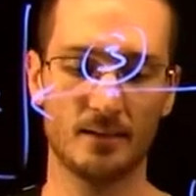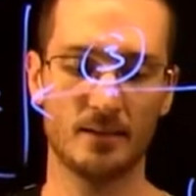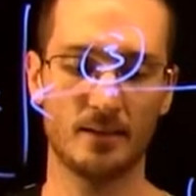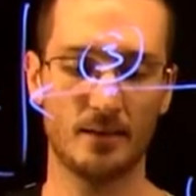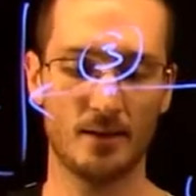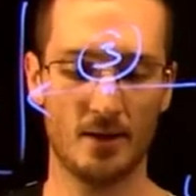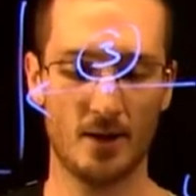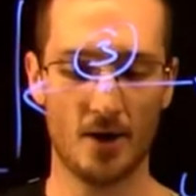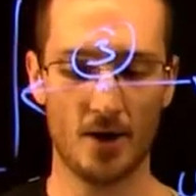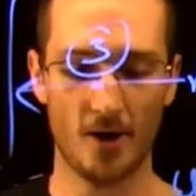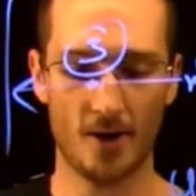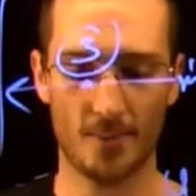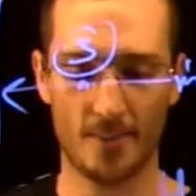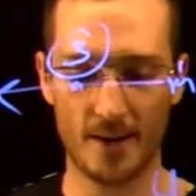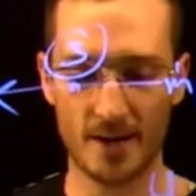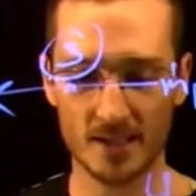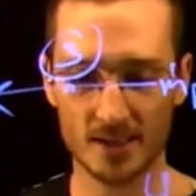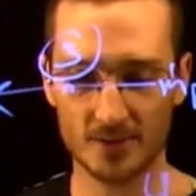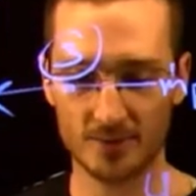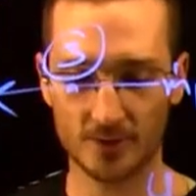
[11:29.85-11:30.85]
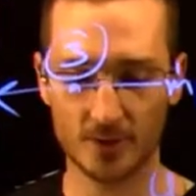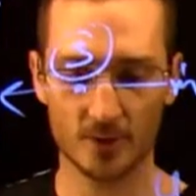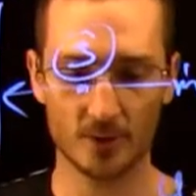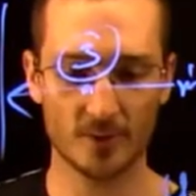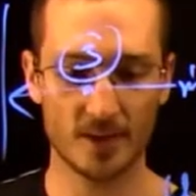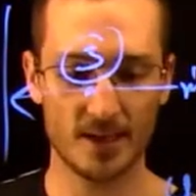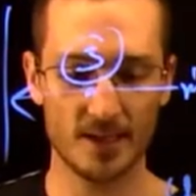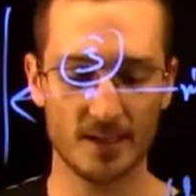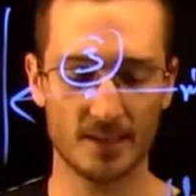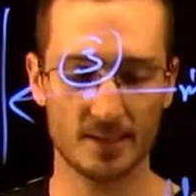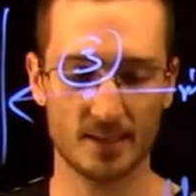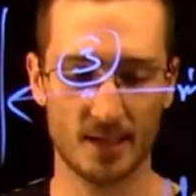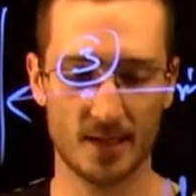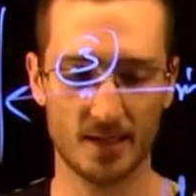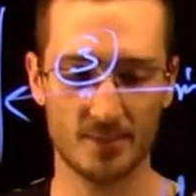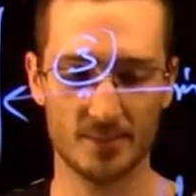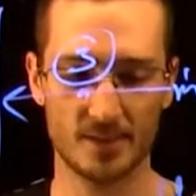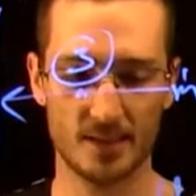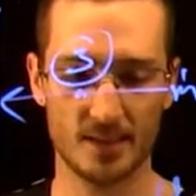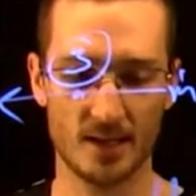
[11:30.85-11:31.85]
our mass flow rate times the
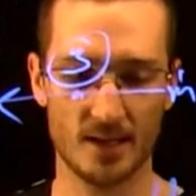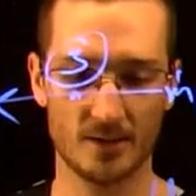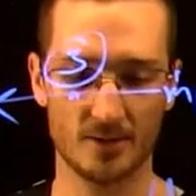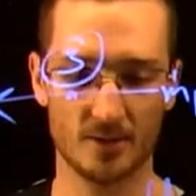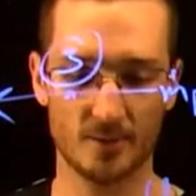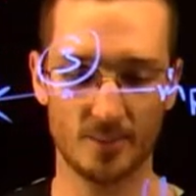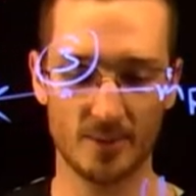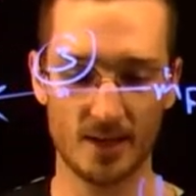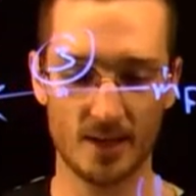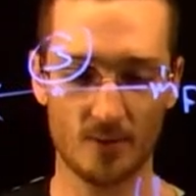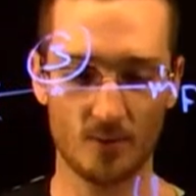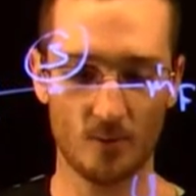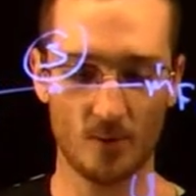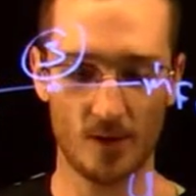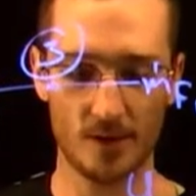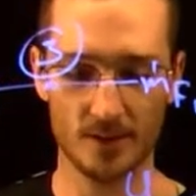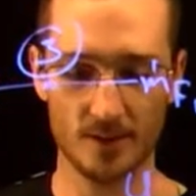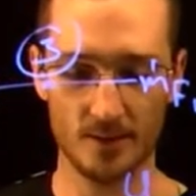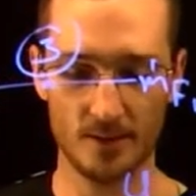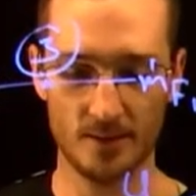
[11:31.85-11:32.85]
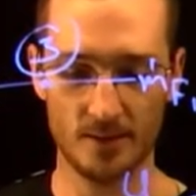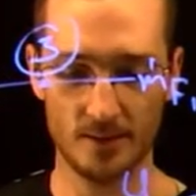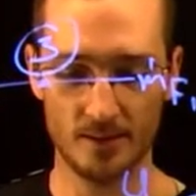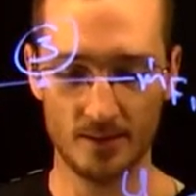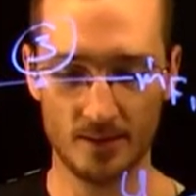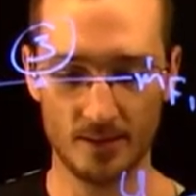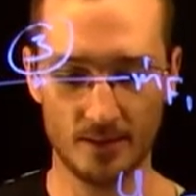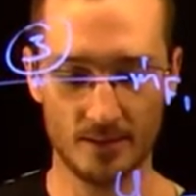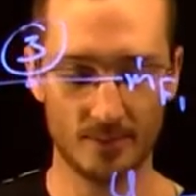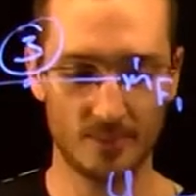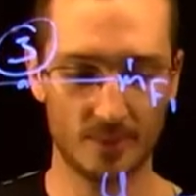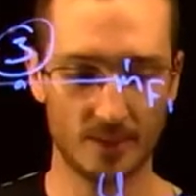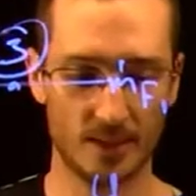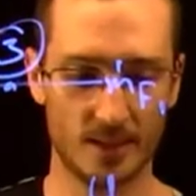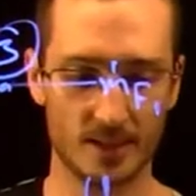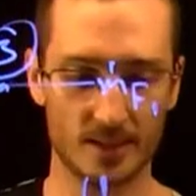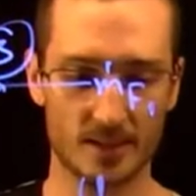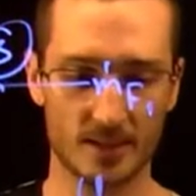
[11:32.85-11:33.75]
enthalpy at 1 plus